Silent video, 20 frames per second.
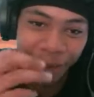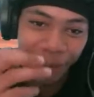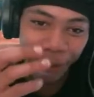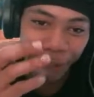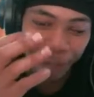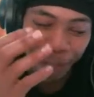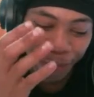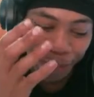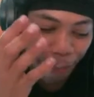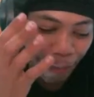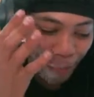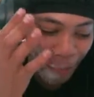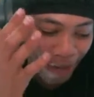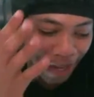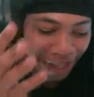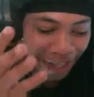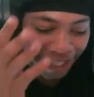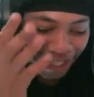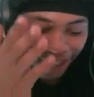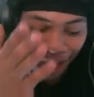when people
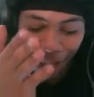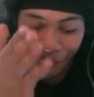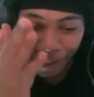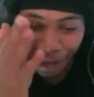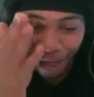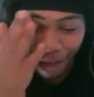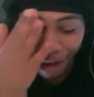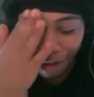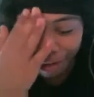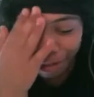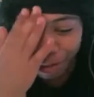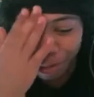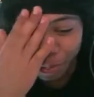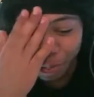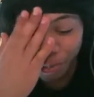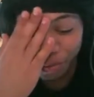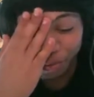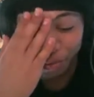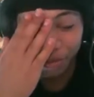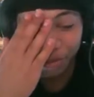make these type of characters,
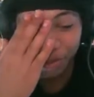bro.